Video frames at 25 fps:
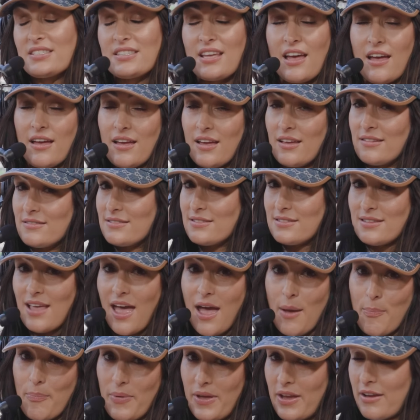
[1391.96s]
You guys, it's
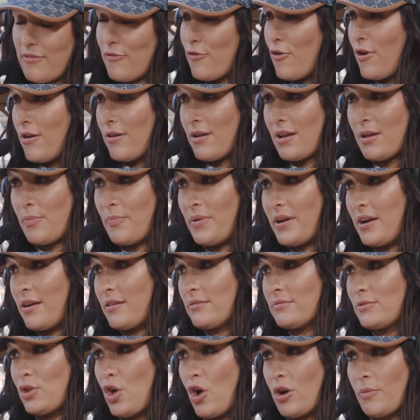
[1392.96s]
epic. Veronica
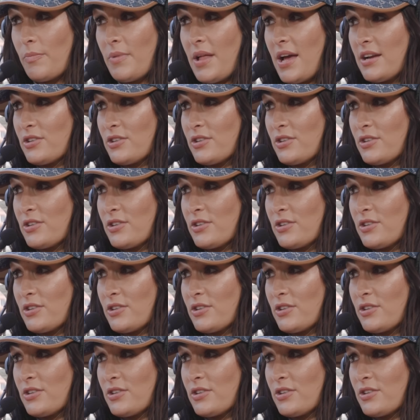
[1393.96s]
Beer, long